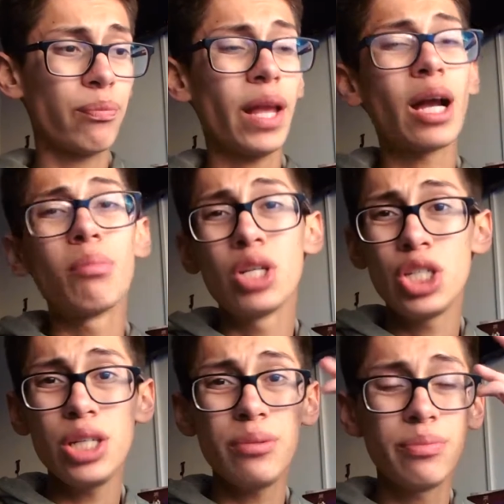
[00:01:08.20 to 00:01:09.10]
Like a
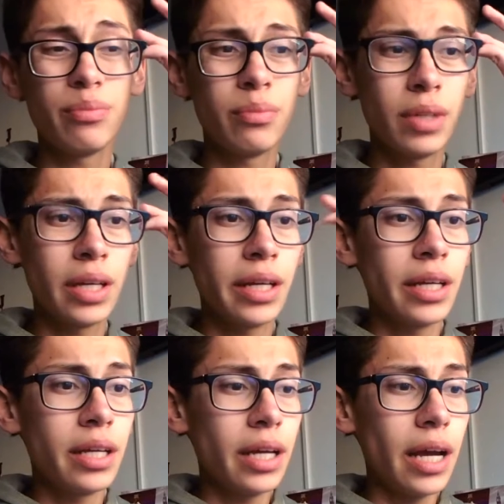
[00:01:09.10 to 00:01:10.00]
machine.
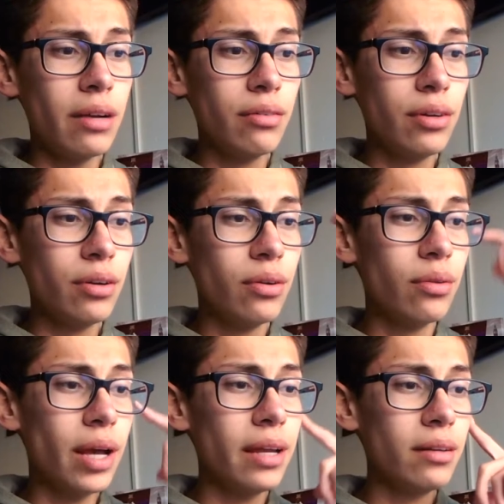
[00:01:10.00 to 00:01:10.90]
I don't know.
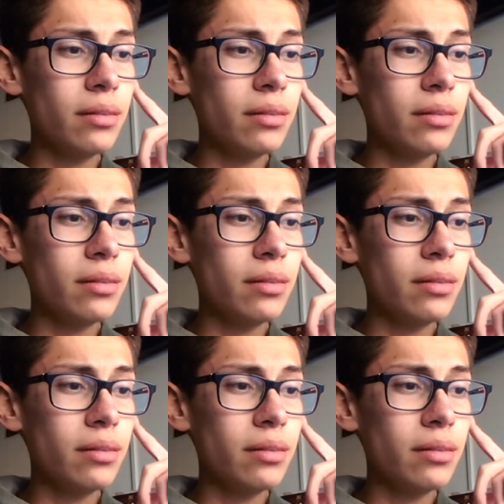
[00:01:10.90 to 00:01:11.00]
A